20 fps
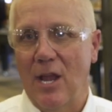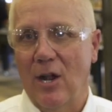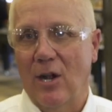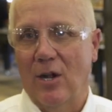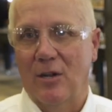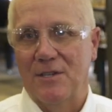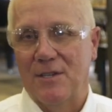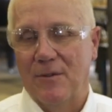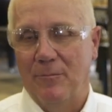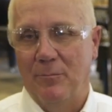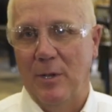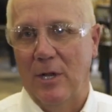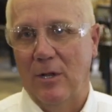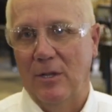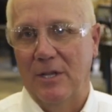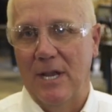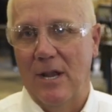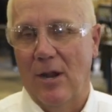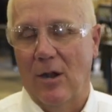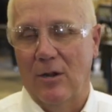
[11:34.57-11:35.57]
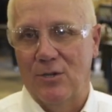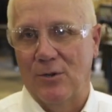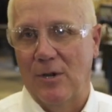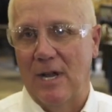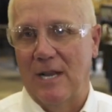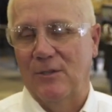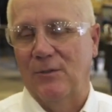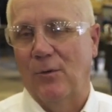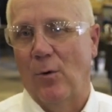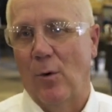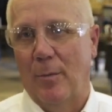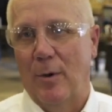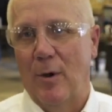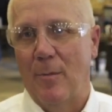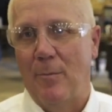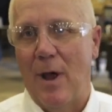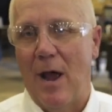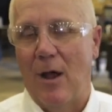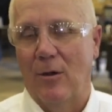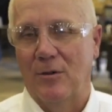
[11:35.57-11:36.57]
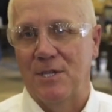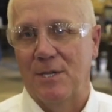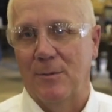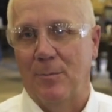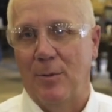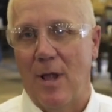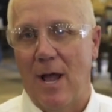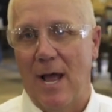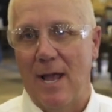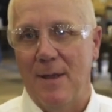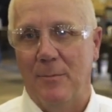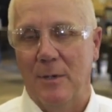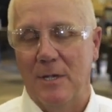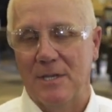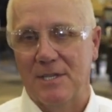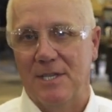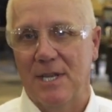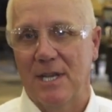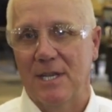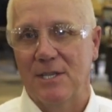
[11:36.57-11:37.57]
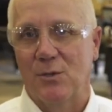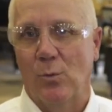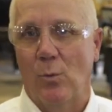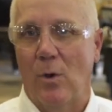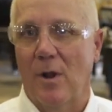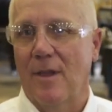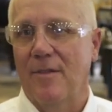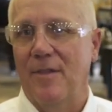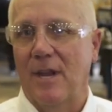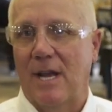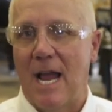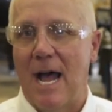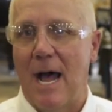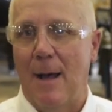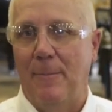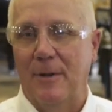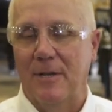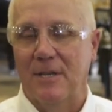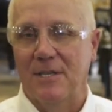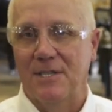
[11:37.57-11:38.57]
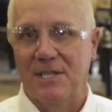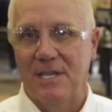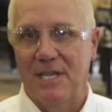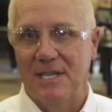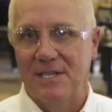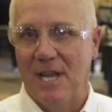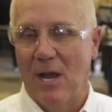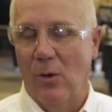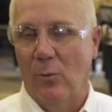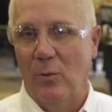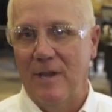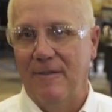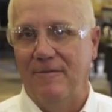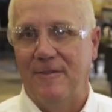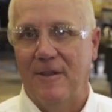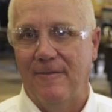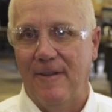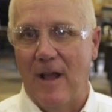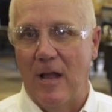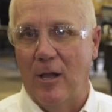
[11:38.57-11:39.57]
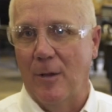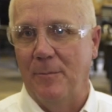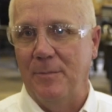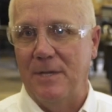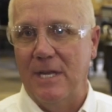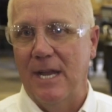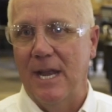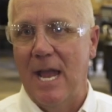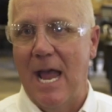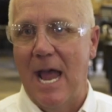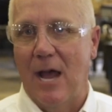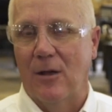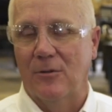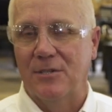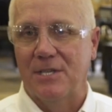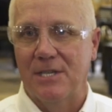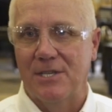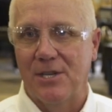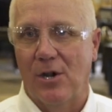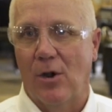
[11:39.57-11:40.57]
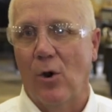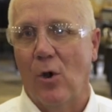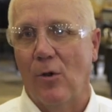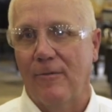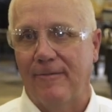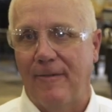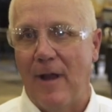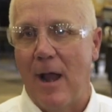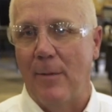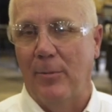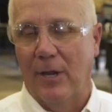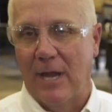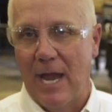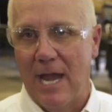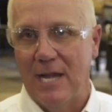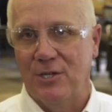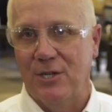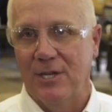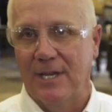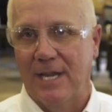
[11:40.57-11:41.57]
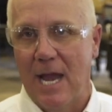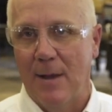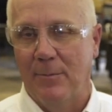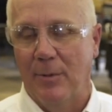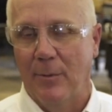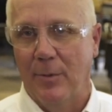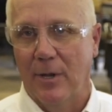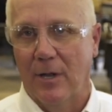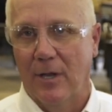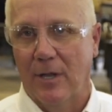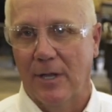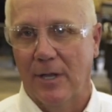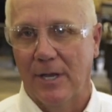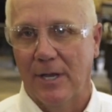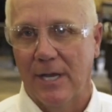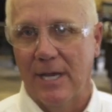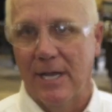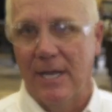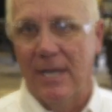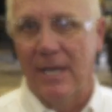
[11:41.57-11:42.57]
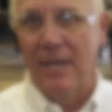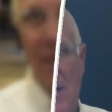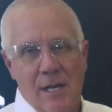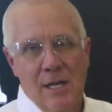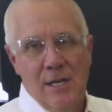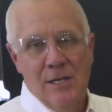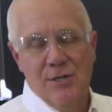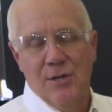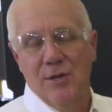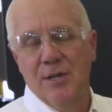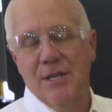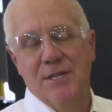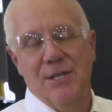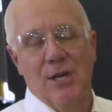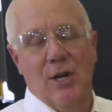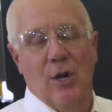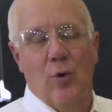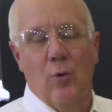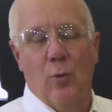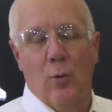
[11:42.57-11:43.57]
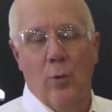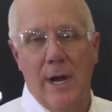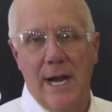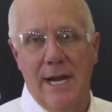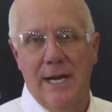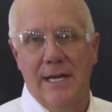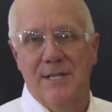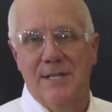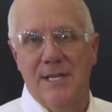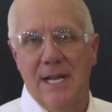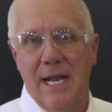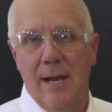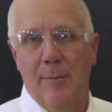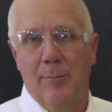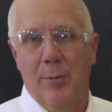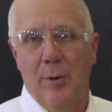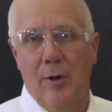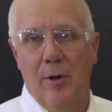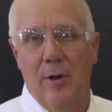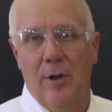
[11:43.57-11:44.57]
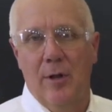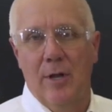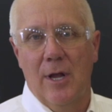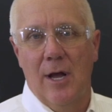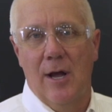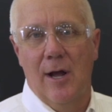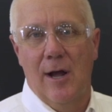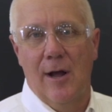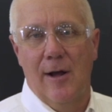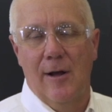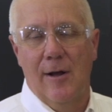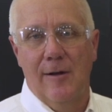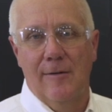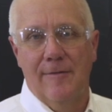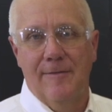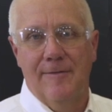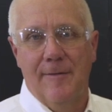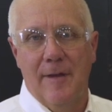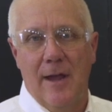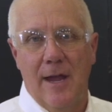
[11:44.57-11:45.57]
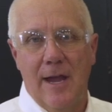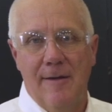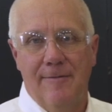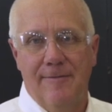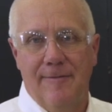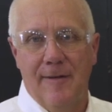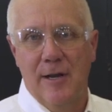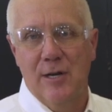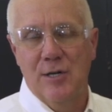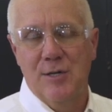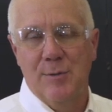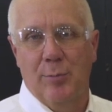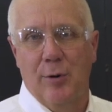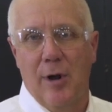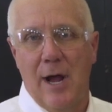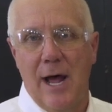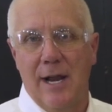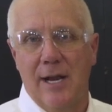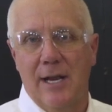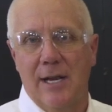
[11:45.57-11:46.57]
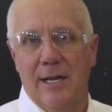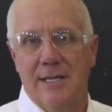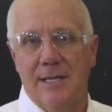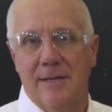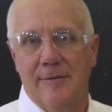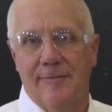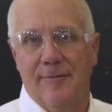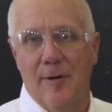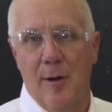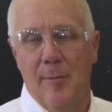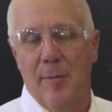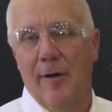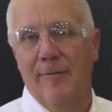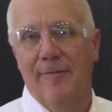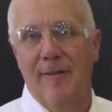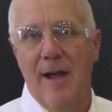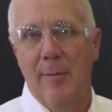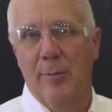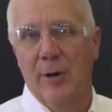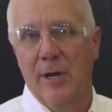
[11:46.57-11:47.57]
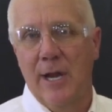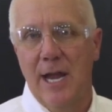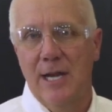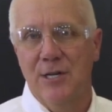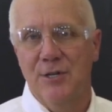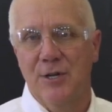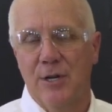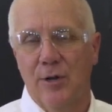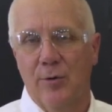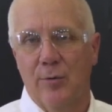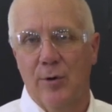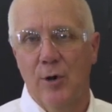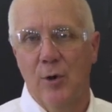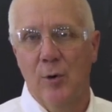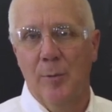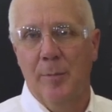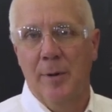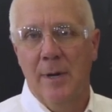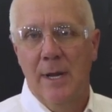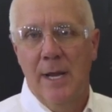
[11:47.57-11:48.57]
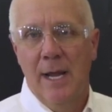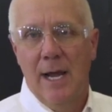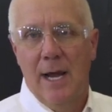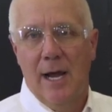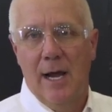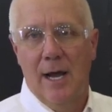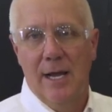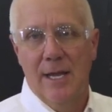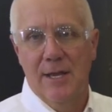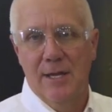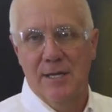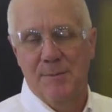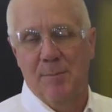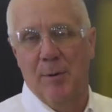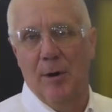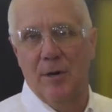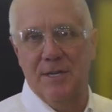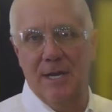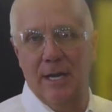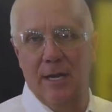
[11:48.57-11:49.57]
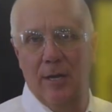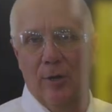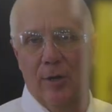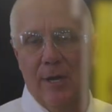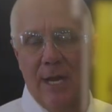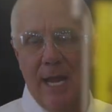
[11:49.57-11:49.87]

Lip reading: years of building our transformer and power supply business, one of the competencies that we've developed in-house is our own fabrication capability. So this is a great example of a finished product from our fabrication group. In this particular